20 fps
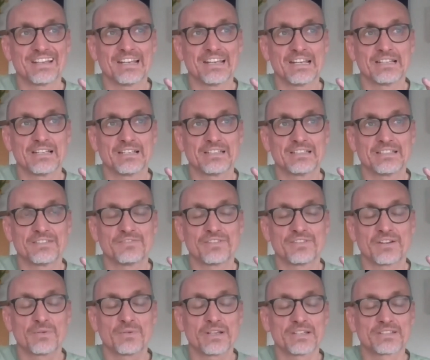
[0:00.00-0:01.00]
and then
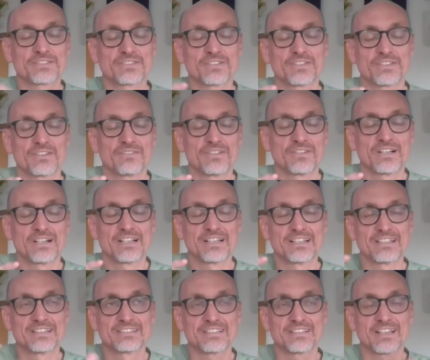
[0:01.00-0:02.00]
different questions
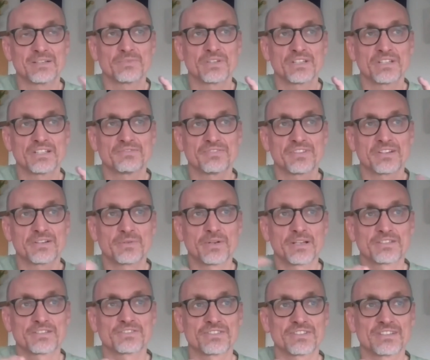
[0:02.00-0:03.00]
arise, and with different
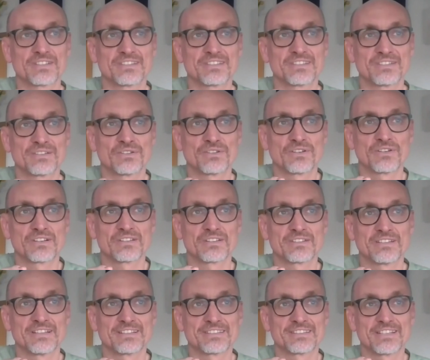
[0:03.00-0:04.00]
questions, you're not
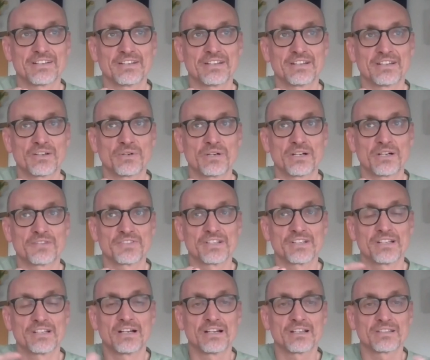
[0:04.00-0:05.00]
necessarily go after
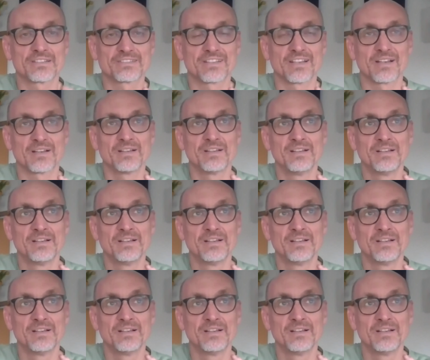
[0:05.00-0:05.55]
an answer,